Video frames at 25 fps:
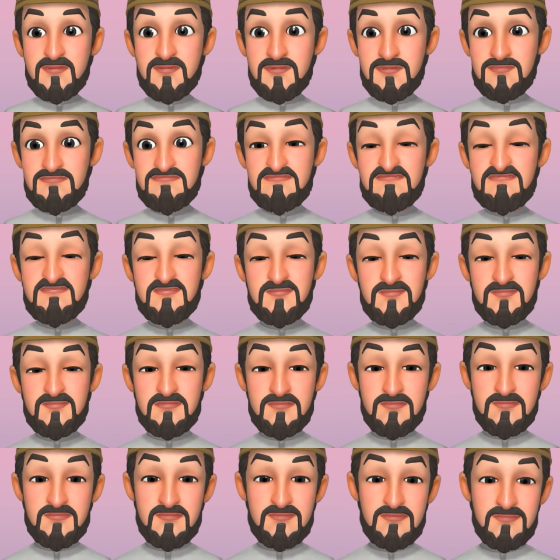if you need to go
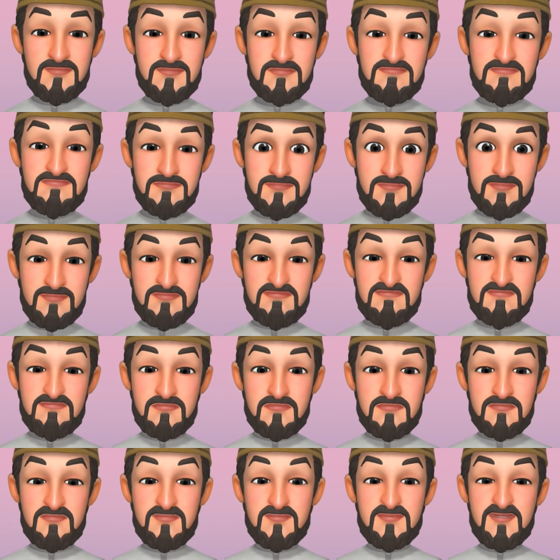toilet or if you need to do
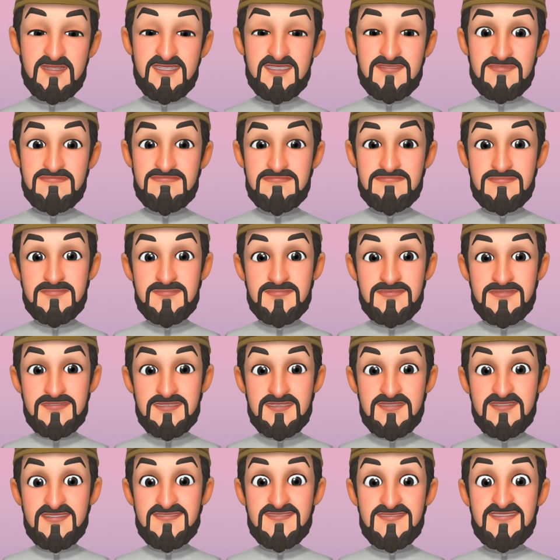wudu, you have to
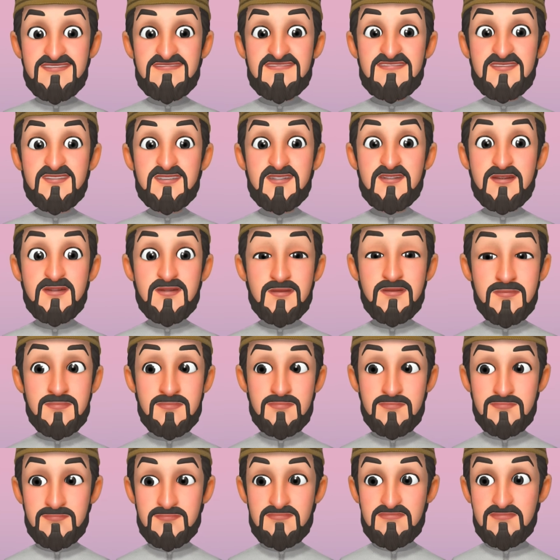stand in the
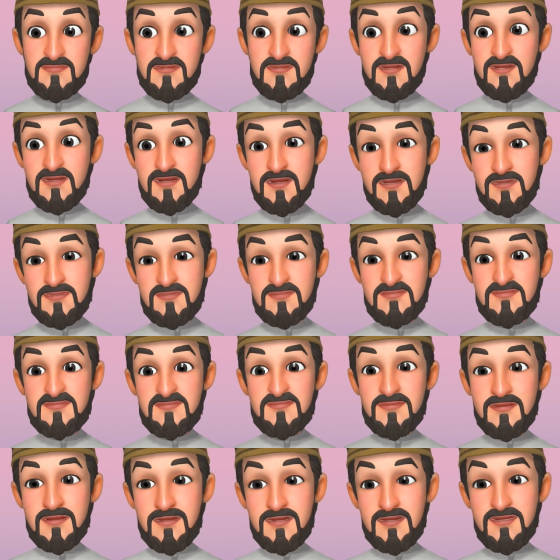queue for ages
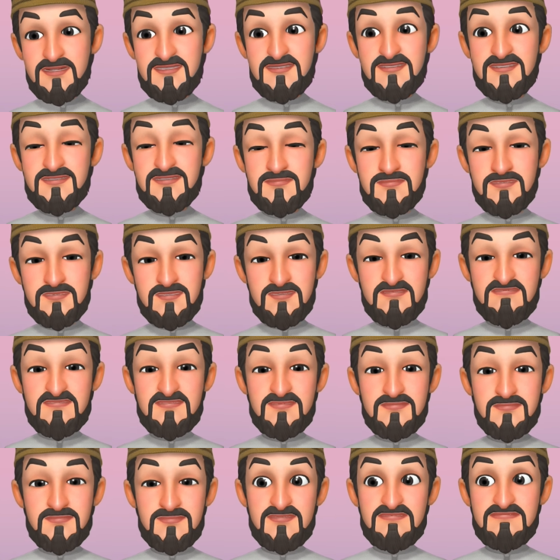and ages and
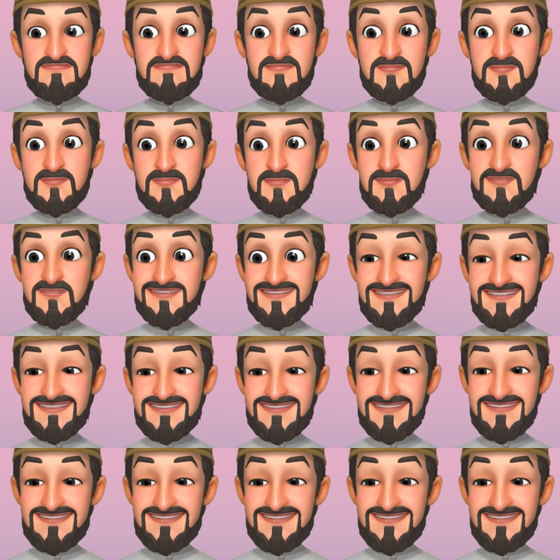ages. And if you don't like,